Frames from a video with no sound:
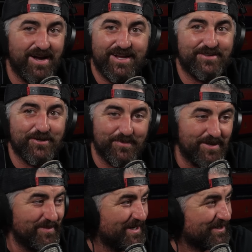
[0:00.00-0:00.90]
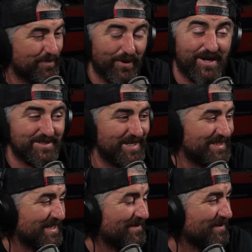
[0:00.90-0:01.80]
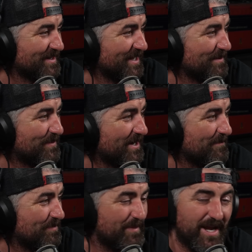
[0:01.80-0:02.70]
It took me a minute to process everything, but